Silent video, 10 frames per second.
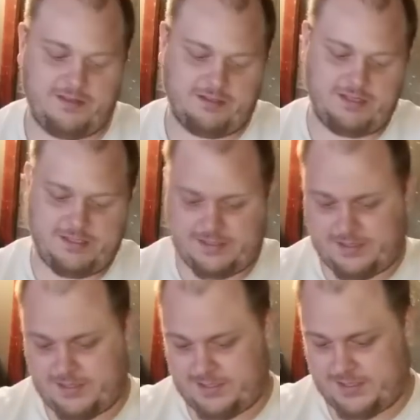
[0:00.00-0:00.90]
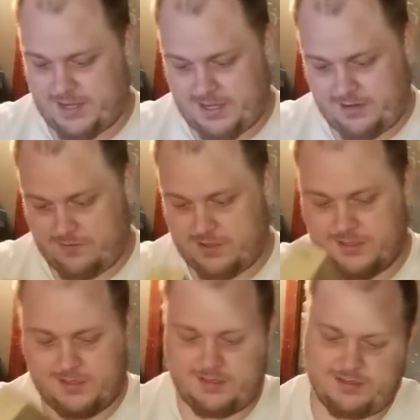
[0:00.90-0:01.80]
least exciting
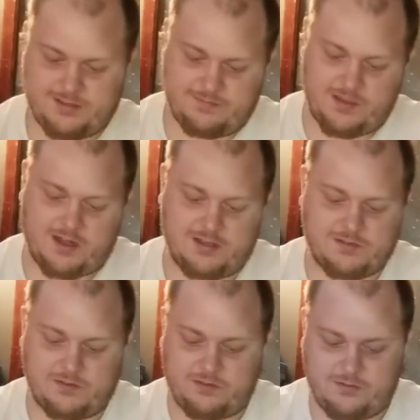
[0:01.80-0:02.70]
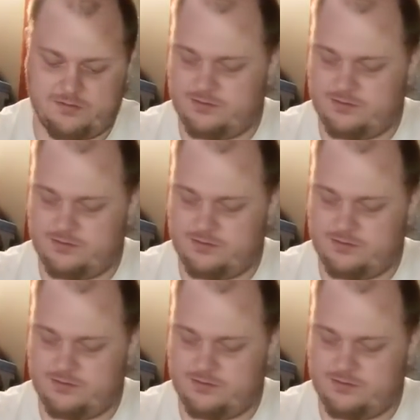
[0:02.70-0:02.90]
ones, to be honest with you.